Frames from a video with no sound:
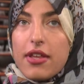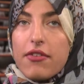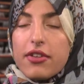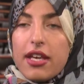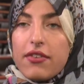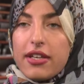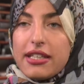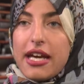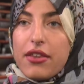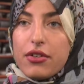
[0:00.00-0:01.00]
I feel like if I'd
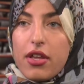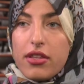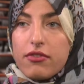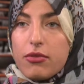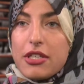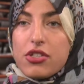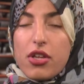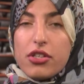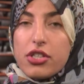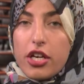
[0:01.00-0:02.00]
gathered all the information, all
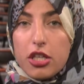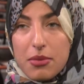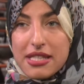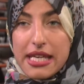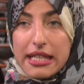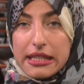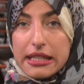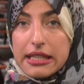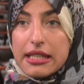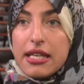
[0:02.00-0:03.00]
the documents I had
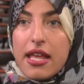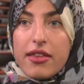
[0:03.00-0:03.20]
needed,